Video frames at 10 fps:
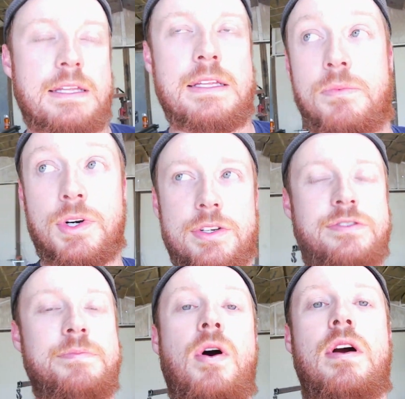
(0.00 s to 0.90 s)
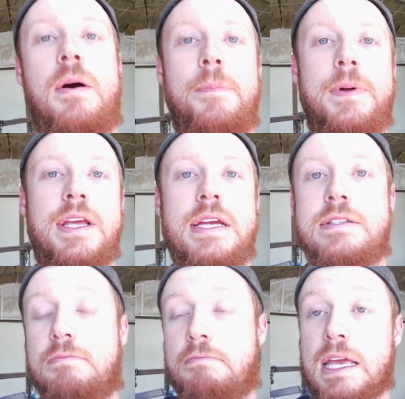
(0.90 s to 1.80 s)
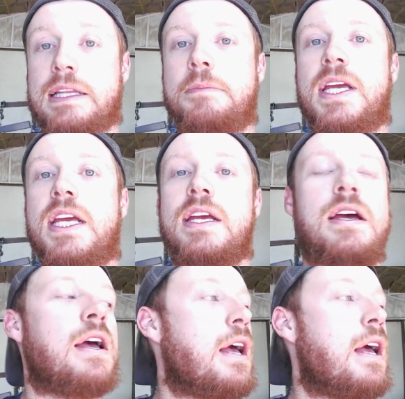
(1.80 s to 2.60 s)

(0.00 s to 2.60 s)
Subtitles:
We're a small company. It's mainly me.